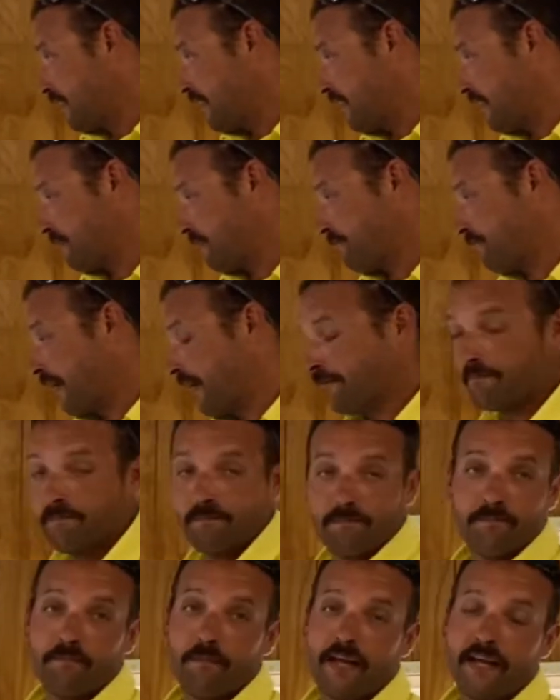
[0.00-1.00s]
um,
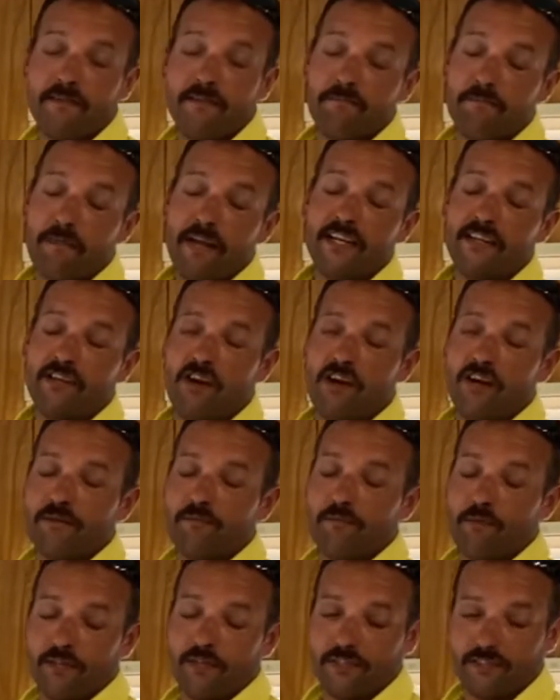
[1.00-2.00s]
main, main, main
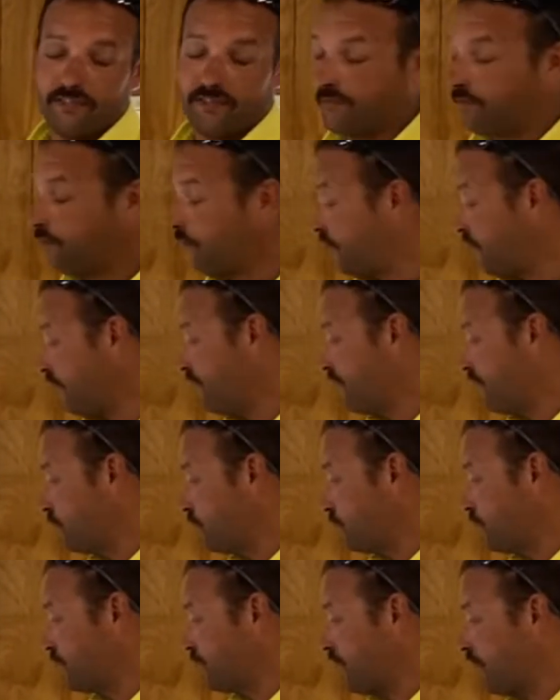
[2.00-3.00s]
talking points to where
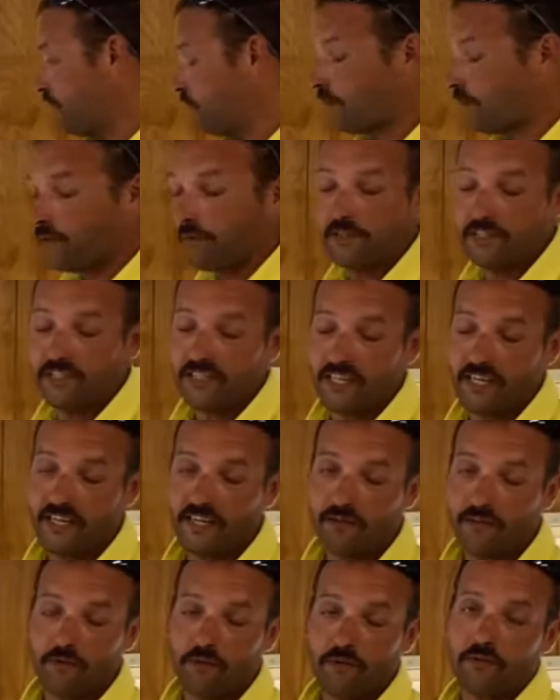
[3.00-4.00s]
individuals are, where we're
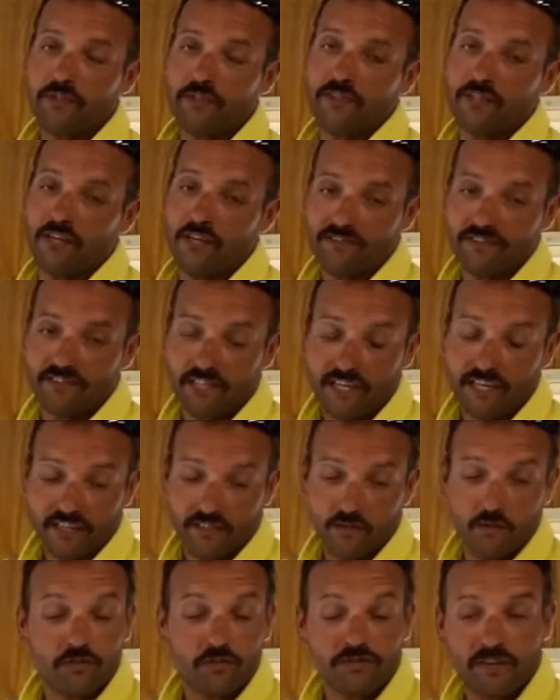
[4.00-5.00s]
sagging, where we're soft
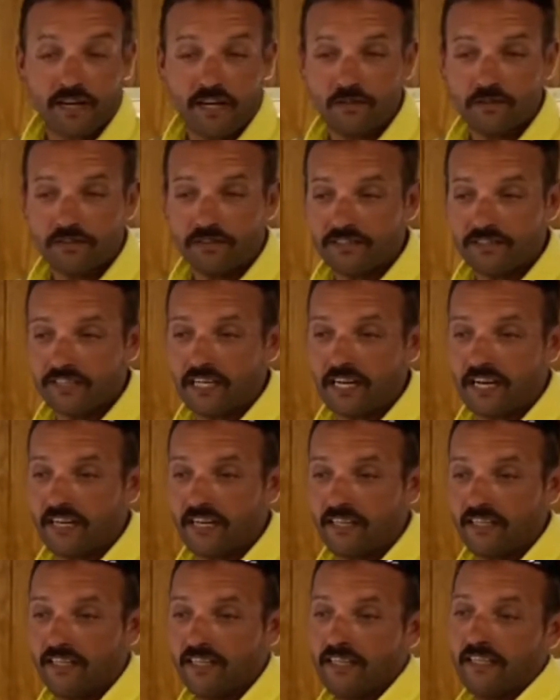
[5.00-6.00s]
siding, who's following the sock.